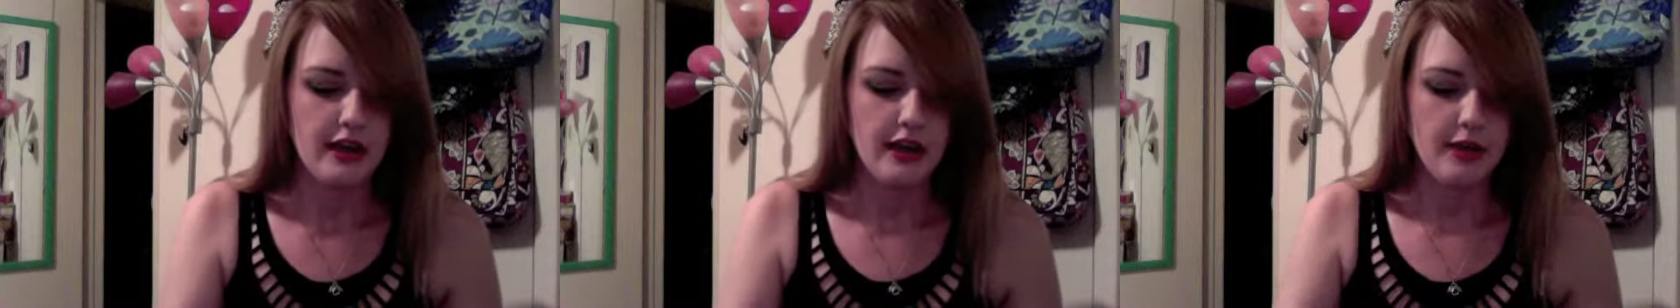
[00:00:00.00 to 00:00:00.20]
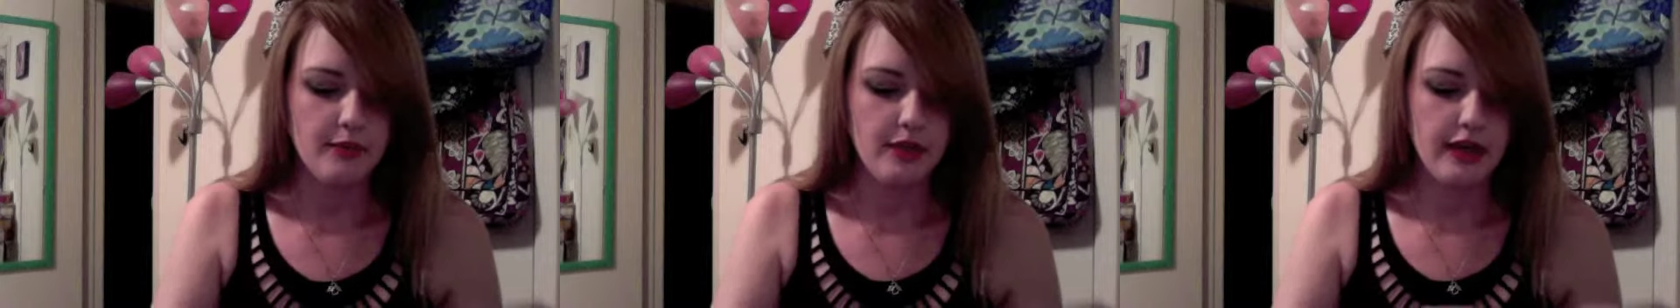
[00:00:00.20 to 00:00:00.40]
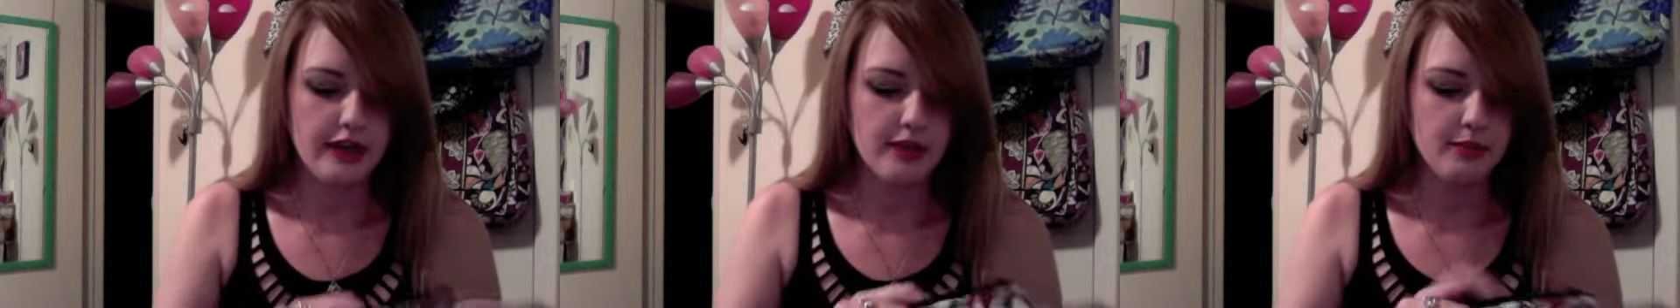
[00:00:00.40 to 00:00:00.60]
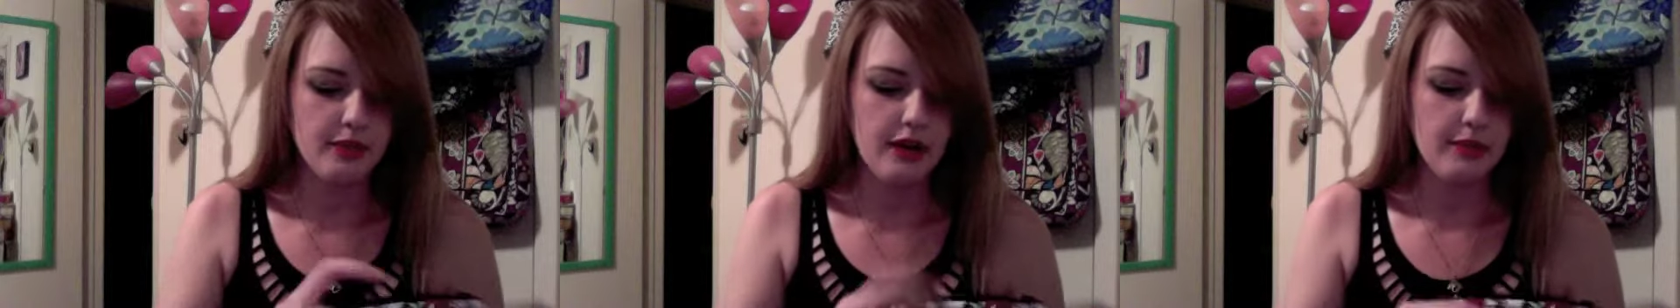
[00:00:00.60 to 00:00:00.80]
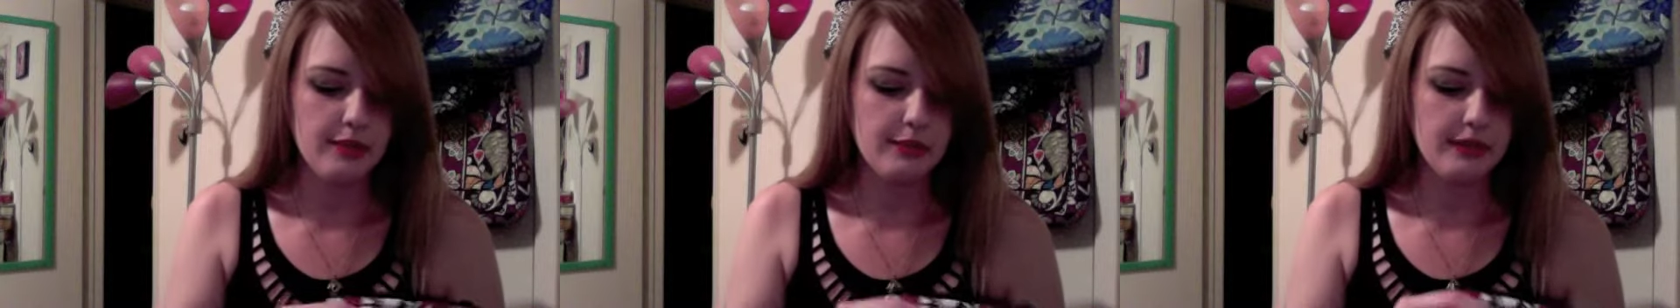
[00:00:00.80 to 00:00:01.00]
I could
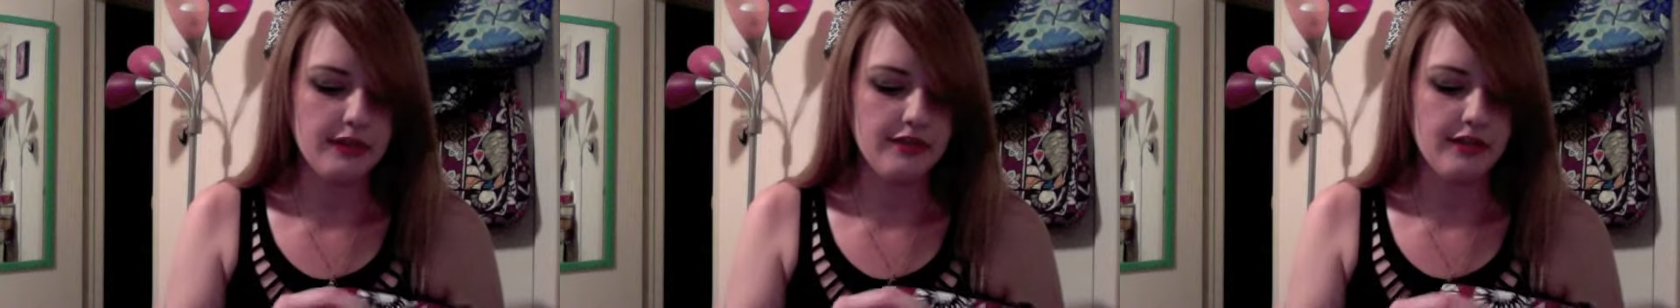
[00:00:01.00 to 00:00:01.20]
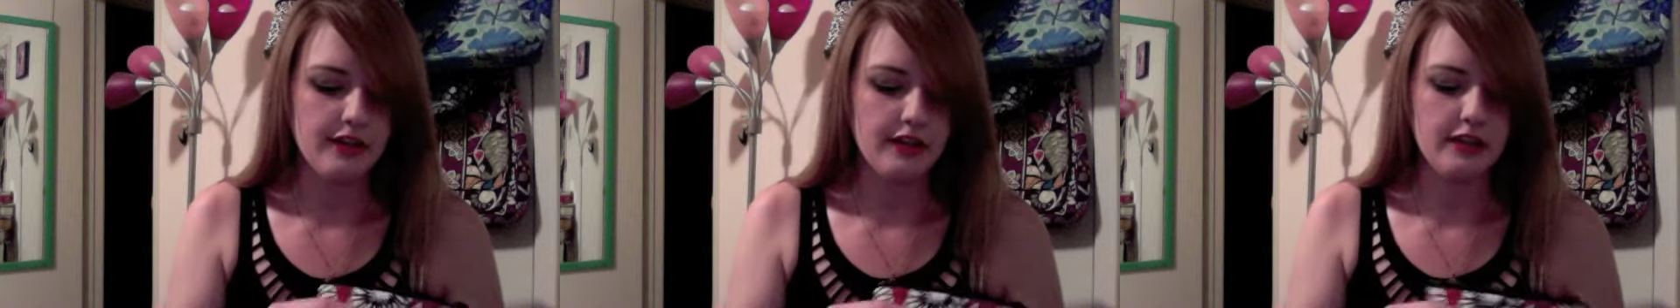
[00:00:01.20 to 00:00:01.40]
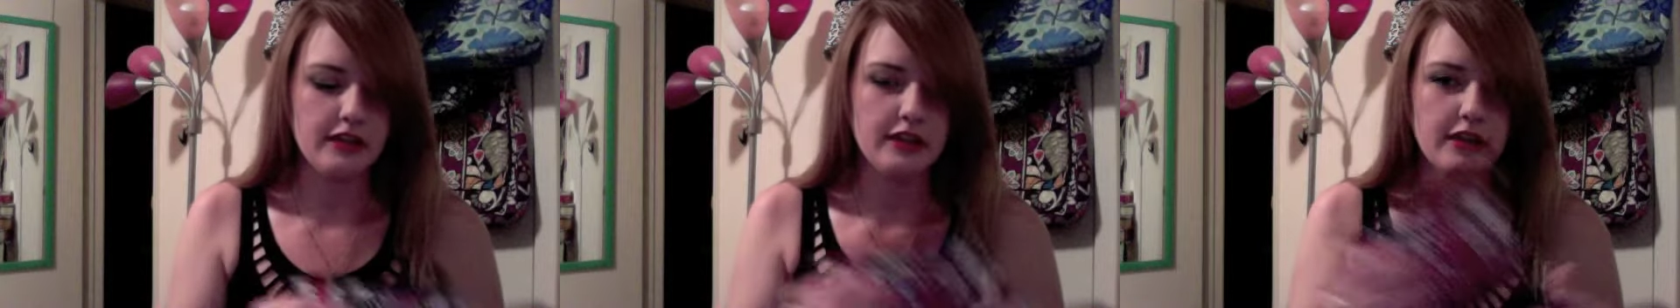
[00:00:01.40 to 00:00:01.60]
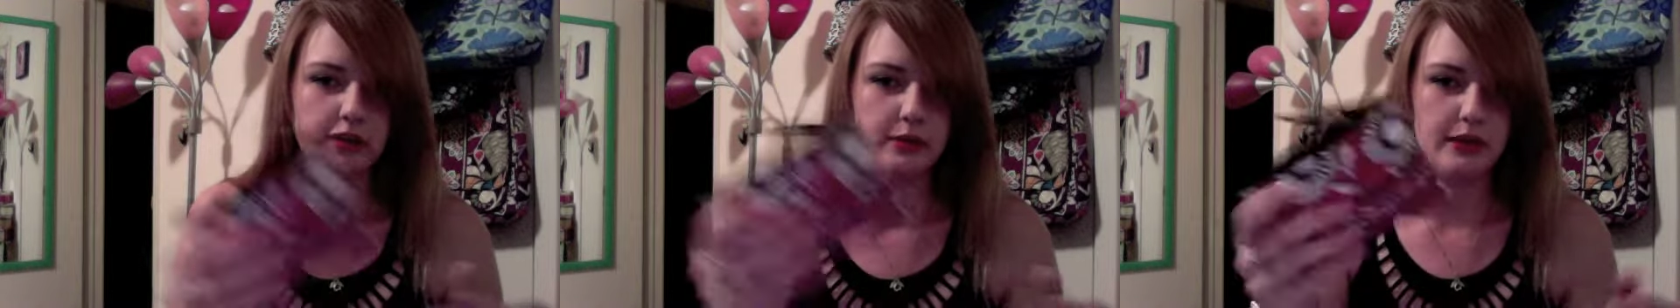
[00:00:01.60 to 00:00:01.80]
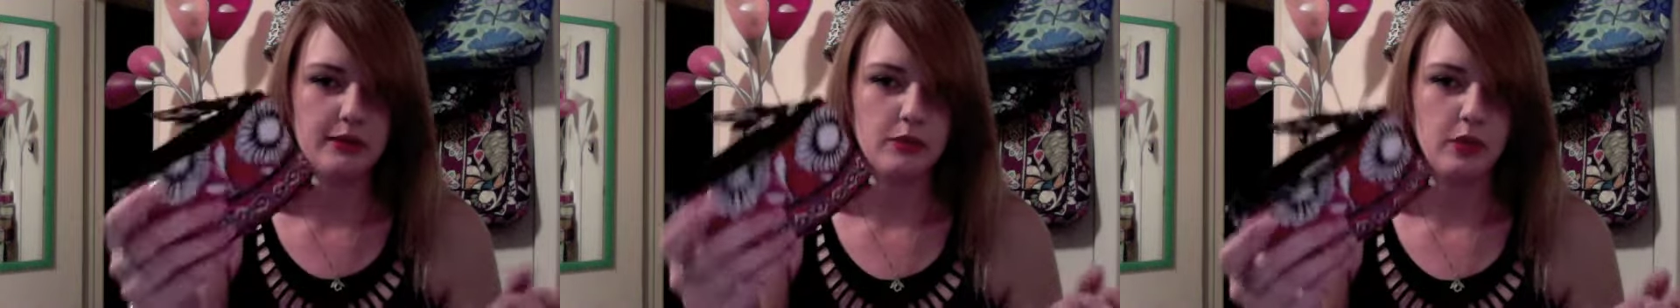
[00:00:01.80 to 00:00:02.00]
probably fit a
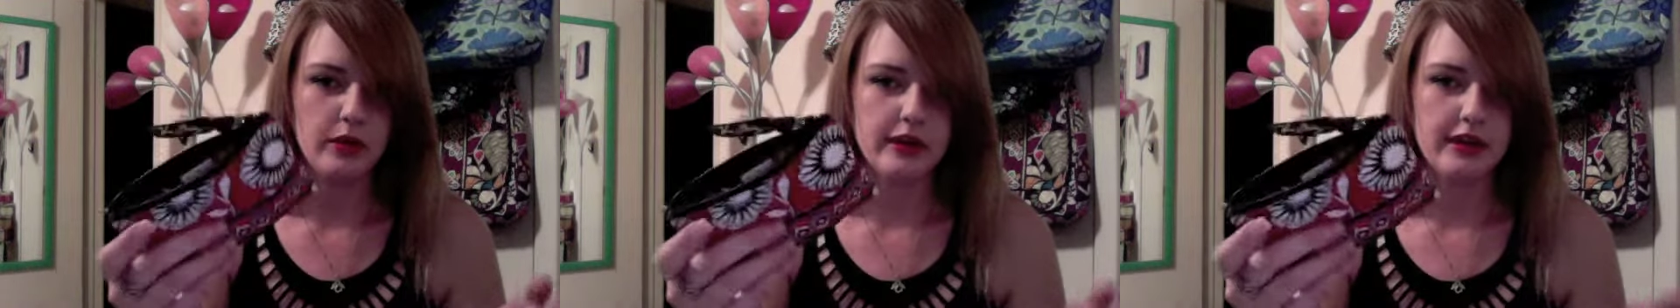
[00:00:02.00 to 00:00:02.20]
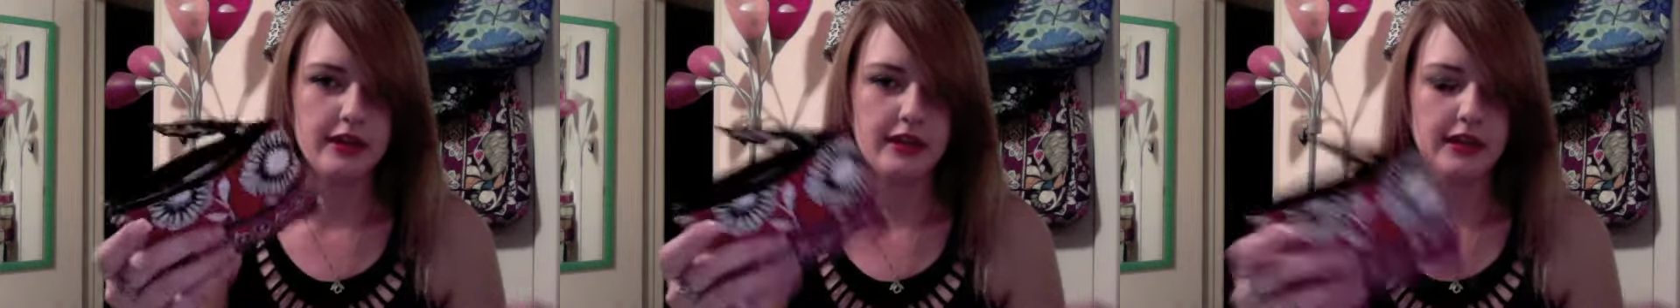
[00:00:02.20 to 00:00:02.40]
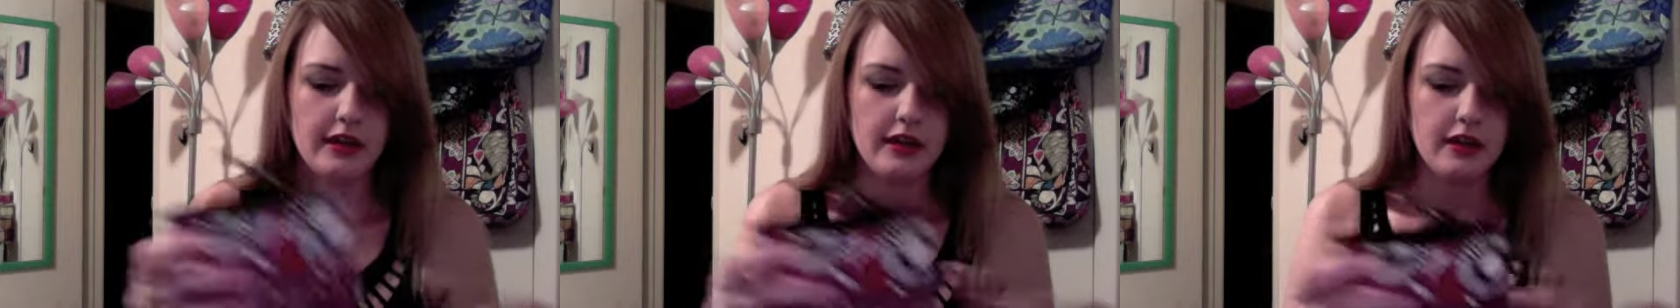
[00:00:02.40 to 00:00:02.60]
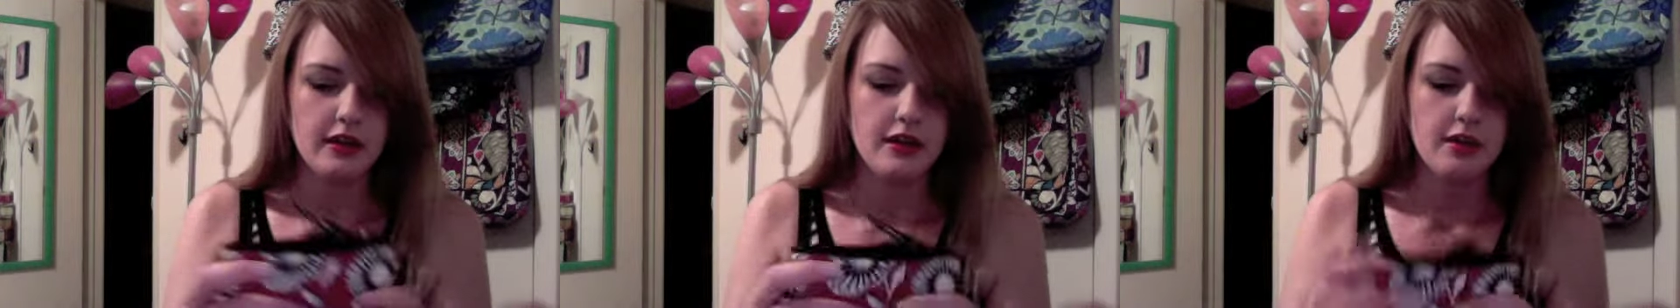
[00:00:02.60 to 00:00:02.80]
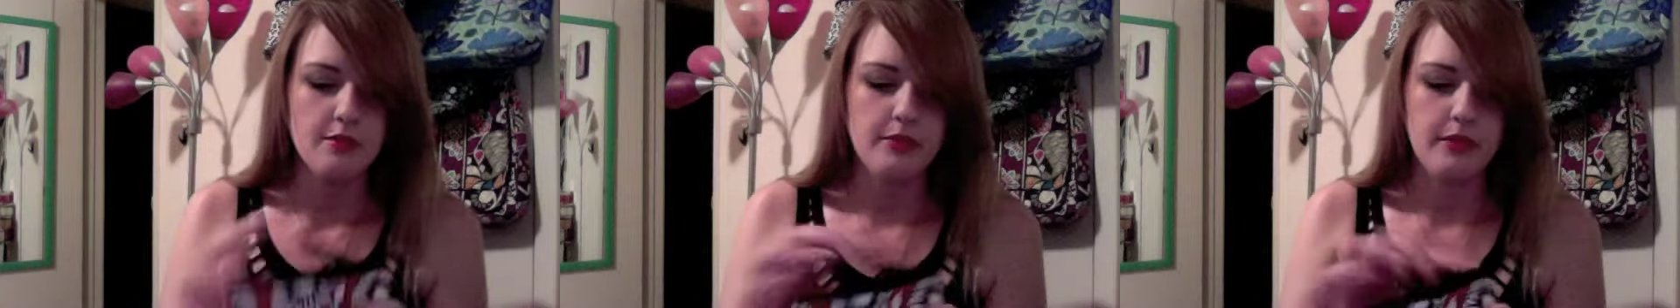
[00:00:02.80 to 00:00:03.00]
little bit more in there,